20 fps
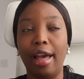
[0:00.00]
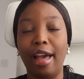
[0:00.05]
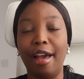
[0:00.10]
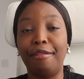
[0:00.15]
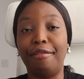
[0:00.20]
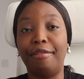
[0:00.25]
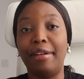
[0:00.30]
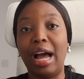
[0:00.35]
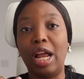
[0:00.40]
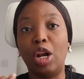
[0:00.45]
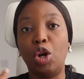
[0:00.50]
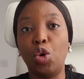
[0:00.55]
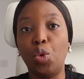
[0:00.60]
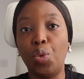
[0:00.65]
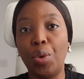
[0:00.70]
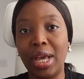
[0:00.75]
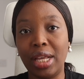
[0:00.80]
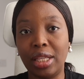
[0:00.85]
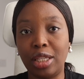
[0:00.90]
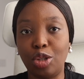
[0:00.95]

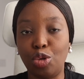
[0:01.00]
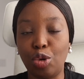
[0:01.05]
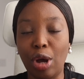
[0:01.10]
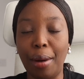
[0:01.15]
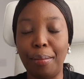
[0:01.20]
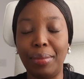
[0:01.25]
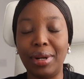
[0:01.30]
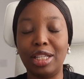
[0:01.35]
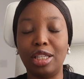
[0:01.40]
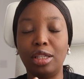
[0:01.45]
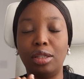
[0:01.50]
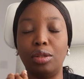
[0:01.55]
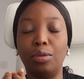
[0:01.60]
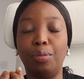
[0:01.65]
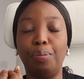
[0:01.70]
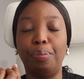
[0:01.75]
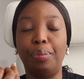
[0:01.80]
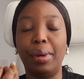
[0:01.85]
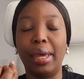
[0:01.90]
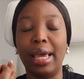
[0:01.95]
evaluate your ability to
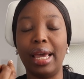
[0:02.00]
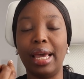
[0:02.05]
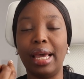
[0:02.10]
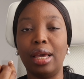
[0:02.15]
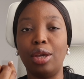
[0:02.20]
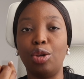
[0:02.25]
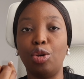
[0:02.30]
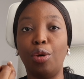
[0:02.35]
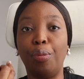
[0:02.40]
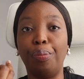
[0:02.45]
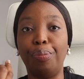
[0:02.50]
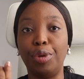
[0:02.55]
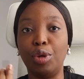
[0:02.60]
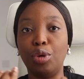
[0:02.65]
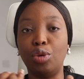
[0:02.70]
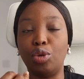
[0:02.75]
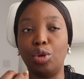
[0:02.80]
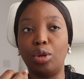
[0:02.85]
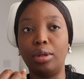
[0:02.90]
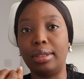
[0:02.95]
pay your
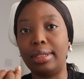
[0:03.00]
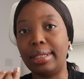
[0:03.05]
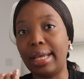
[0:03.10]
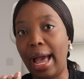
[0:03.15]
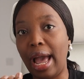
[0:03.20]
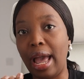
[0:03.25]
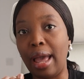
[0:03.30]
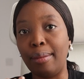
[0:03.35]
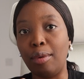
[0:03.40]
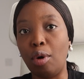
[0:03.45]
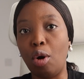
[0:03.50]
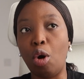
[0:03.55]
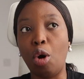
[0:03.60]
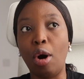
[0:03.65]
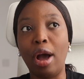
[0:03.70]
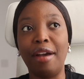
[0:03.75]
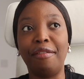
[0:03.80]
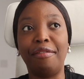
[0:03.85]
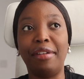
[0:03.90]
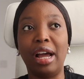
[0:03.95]
bills on time
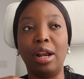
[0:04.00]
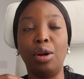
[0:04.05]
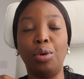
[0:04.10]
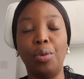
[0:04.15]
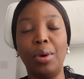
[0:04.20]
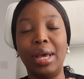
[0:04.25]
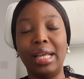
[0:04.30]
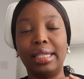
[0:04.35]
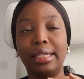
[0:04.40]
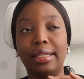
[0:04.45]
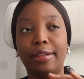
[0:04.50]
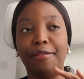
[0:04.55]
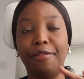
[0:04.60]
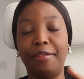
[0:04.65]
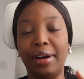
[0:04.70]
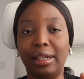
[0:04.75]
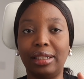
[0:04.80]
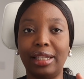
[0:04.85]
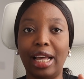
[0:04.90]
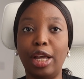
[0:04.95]
or evaluate the
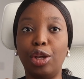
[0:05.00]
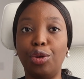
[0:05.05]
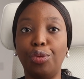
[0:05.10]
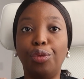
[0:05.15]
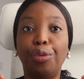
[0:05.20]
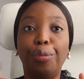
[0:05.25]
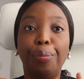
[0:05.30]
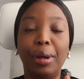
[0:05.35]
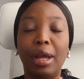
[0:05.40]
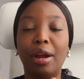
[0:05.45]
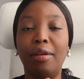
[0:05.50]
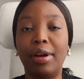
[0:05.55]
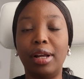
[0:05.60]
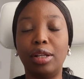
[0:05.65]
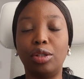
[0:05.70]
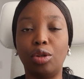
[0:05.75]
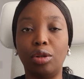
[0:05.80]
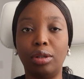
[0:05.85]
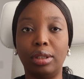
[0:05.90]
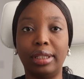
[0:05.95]
fact that you will pay
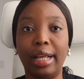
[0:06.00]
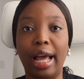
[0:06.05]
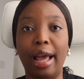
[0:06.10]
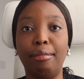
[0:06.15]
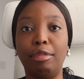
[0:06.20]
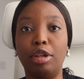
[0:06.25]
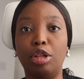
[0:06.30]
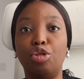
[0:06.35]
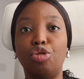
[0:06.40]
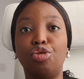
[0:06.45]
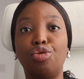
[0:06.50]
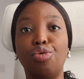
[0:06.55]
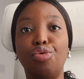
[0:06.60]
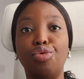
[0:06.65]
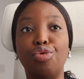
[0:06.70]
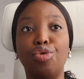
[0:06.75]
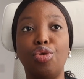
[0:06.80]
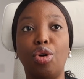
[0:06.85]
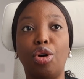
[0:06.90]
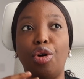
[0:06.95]
rent on time is
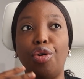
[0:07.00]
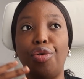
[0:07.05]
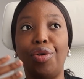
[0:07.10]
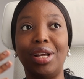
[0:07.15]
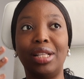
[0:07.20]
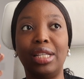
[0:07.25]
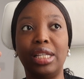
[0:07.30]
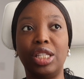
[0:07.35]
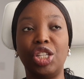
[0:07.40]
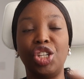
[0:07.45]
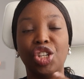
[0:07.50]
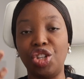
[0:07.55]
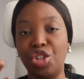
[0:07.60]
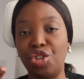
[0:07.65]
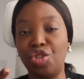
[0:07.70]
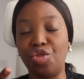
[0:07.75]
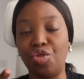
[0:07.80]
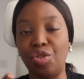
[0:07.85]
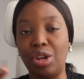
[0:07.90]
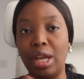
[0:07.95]
through your credit
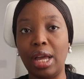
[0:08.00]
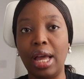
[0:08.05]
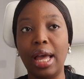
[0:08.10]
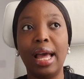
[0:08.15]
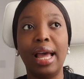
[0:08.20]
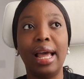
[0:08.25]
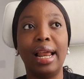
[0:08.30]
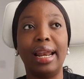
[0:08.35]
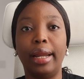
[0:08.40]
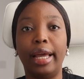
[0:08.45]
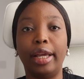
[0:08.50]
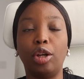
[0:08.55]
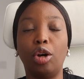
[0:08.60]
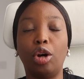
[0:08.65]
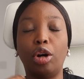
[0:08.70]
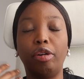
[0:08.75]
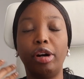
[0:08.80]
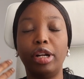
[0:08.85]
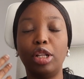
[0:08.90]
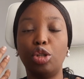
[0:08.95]
history. Like your
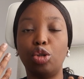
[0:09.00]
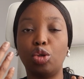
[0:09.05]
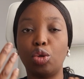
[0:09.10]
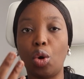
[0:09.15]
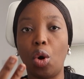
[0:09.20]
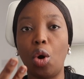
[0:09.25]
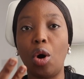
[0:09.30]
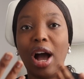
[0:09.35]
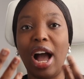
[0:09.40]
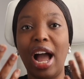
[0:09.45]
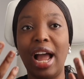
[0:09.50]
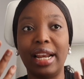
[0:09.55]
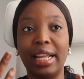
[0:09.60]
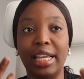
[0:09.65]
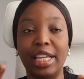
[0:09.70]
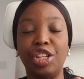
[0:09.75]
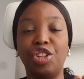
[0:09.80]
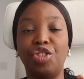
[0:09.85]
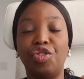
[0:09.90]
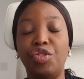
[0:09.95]
credit score and
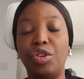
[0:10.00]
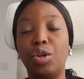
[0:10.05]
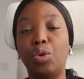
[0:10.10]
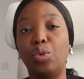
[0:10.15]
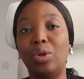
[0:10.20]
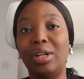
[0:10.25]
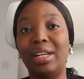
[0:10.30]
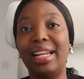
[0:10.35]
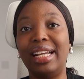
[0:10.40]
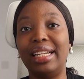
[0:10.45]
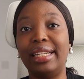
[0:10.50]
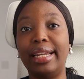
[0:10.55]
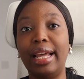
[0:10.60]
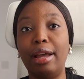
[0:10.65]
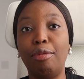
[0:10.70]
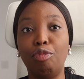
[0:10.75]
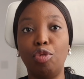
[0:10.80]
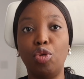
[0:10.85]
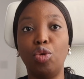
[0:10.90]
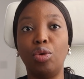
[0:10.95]
history will let
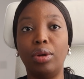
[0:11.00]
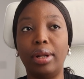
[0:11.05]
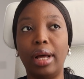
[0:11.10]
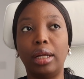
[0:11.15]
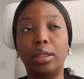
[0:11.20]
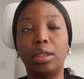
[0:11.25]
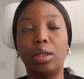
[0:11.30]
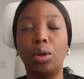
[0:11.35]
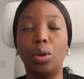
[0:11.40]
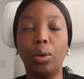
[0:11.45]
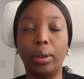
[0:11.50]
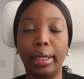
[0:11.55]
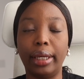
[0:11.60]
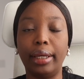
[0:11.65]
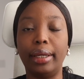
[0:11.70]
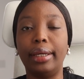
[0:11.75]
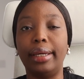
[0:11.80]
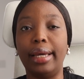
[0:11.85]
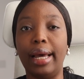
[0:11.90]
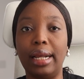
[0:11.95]
them know that,
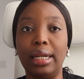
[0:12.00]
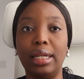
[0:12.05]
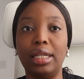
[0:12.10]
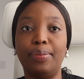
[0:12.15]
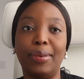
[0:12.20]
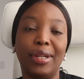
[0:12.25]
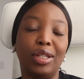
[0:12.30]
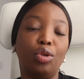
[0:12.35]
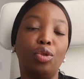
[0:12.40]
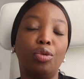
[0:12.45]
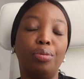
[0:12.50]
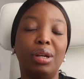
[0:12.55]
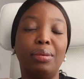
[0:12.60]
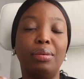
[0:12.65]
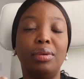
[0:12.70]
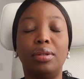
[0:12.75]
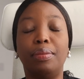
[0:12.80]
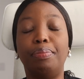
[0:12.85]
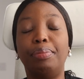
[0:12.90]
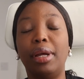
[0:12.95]
okay, yeah, this person will be
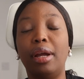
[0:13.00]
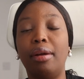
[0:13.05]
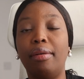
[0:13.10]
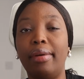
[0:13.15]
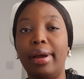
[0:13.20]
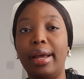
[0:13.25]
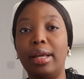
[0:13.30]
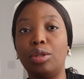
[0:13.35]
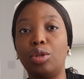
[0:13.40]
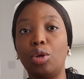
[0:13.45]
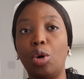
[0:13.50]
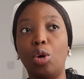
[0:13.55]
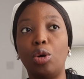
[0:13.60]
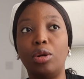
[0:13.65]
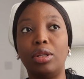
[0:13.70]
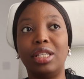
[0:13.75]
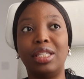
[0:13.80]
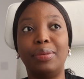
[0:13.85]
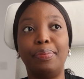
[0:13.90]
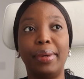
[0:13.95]
able to pay rent,
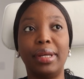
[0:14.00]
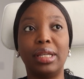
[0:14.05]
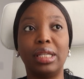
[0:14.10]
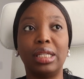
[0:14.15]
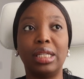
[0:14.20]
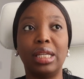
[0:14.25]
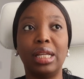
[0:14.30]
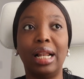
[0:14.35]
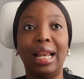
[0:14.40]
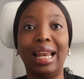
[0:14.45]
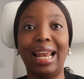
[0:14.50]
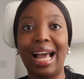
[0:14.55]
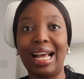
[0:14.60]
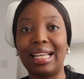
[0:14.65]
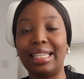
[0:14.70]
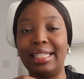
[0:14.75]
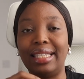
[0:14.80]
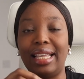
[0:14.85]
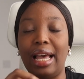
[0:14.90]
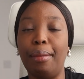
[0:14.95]
or this person
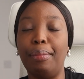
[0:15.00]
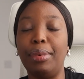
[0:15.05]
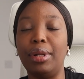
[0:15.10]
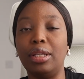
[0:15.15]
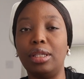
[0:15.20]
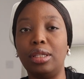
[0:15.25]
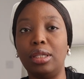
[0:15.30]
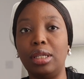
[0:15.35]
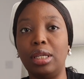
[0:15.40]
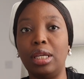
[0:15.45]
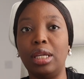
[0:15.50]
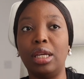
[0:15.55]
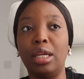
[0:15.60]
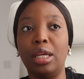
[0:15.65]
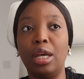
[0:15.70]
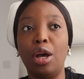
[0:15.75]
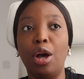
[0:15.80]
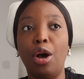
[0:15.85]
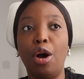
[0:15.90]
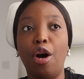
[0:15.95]
lacks the
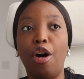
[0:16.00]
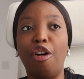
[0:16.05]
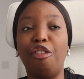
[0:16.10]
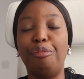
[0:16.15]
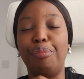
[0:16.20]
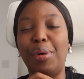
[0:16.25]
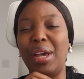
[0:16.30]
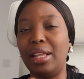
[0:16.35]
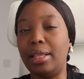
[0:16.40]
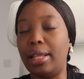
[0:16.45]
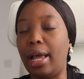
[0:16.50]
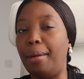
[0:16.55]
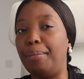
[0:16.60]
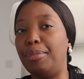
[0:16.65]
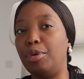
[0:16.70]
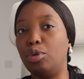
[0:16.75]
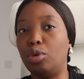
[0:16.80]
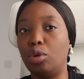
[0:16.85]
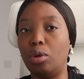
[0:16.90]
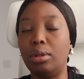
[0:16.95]
ability of paying their
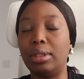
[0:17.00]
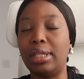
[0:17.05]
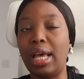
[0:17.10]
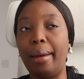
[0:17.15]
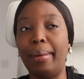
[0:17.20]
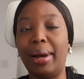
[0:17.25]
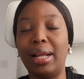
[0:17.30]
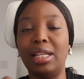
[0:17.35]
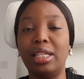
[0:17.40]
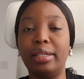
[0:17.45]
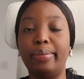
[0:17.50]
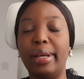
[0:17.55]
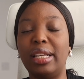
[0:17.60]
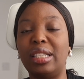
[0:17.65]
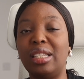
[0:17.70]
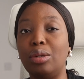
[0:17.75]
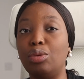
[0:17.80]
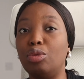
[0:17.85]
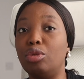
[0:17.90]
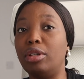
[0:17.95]
bills on time, and this
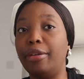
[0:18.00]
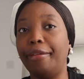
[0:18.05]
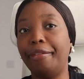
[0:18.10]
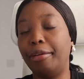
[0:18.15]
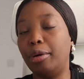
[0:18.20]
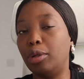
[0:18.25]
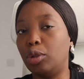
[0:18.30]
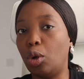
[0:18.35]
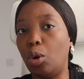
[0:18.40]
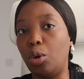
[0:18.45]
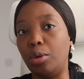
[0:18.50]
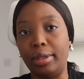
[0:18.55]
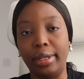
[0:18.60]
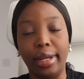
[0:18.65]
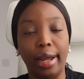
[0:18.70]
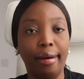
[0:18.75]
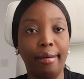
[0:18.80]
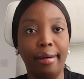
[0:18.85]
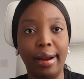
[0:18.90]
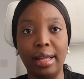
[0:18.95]
person will default on
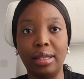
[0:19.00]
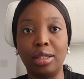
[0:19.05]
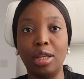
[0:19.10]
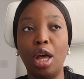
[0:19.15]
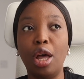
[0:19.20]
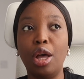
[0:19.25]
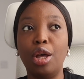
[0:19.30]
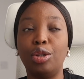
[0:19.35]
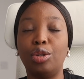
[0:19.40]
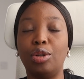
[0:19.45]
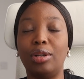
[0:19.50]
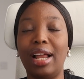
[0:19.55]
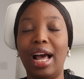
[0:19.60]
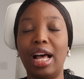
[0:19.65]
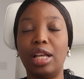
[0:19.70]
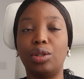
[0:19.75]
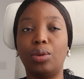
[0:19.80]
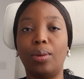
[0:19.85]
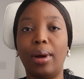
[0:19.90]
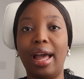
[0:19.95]
their rent. So
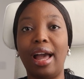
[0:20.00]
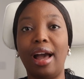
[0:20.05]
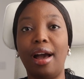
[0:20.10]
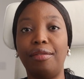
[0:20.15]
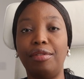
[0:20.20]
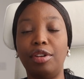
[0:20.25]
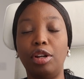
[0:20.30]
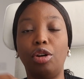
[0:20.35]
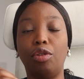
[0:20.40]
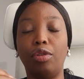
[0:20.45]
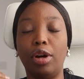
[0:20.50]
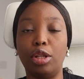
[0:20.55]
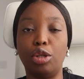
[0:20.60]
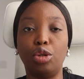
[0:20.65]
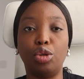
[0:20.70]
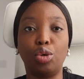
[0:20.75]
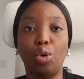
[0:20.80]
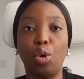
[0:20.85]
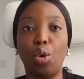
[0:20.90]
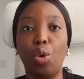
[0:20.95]
that's why having a
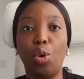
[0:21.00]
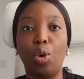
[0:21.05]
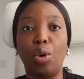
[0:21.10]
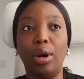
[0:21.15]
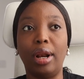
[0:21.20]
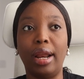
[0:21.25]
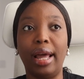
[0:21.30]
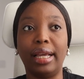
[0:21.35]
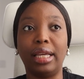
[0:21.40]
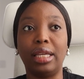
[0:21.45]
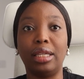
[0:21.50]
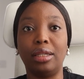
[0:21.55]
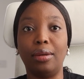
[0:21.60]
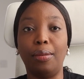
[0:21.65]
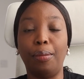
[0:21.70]
credit score is